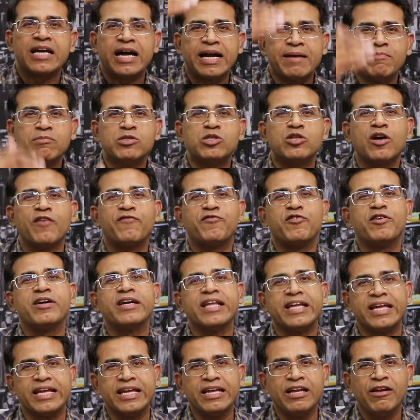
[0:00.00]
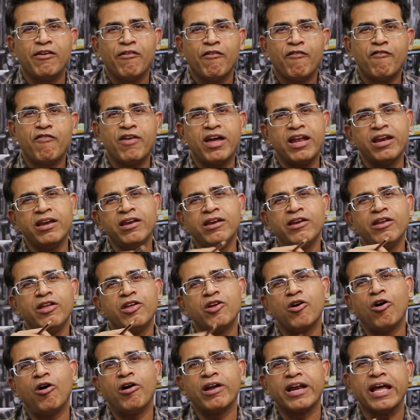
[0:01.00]
times of your day when
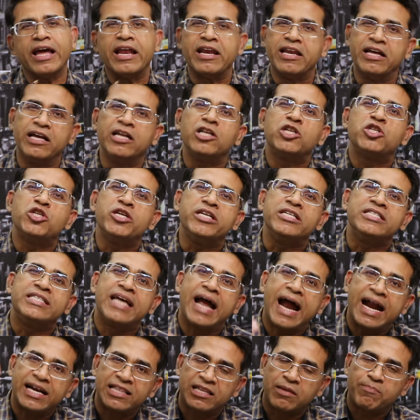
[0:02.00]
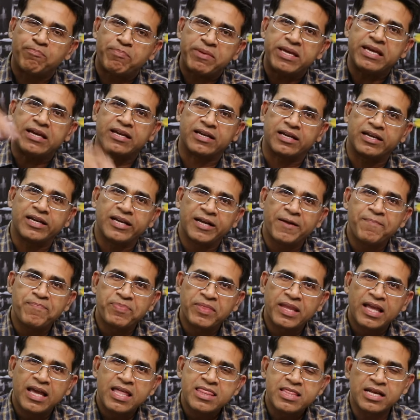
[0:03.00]
your energy is at the peak.
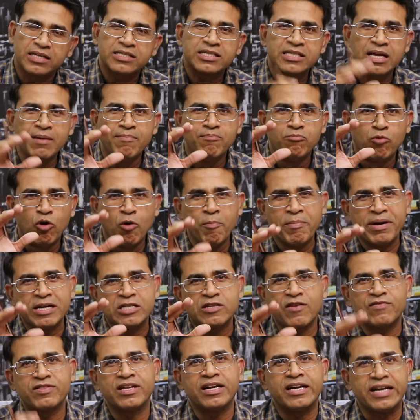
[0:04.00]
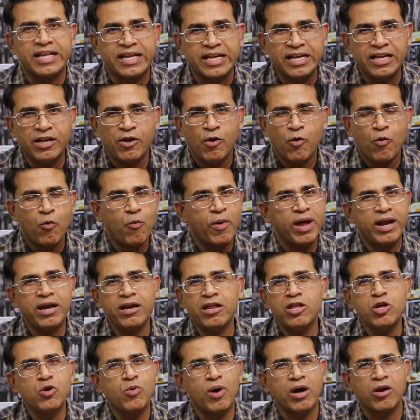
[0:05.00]
There are some moments of the day
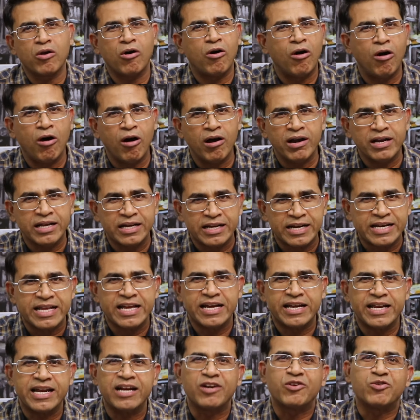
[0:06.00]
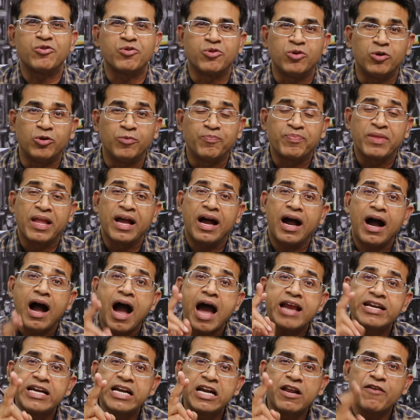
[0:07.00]
when you are all rearing to go.
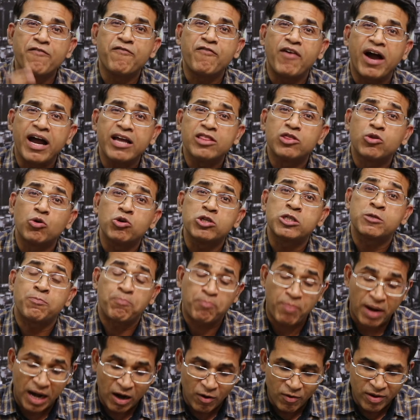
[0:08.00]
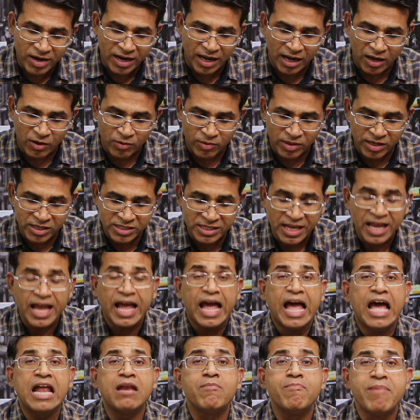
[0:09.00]
Identify those power hours
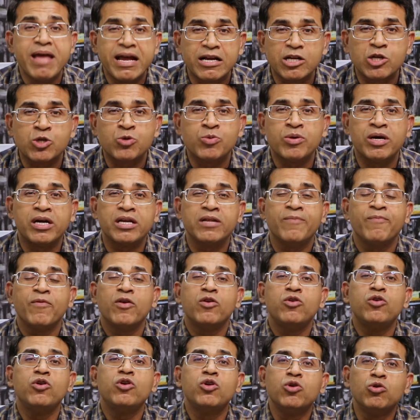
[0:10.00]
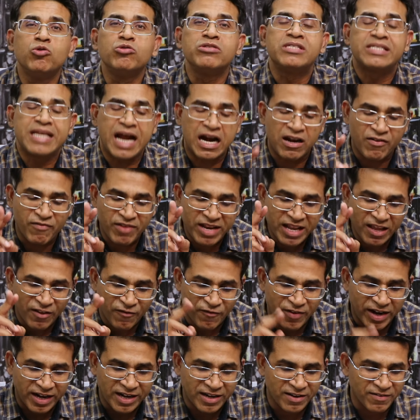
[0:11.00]
and make sure you use that very
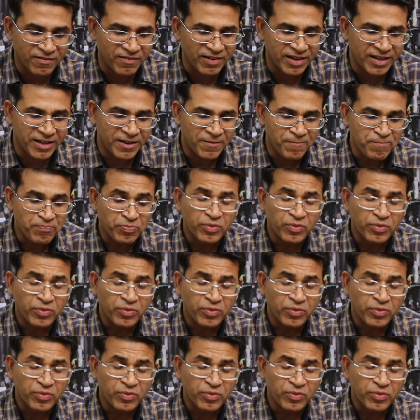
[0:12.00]
effectively.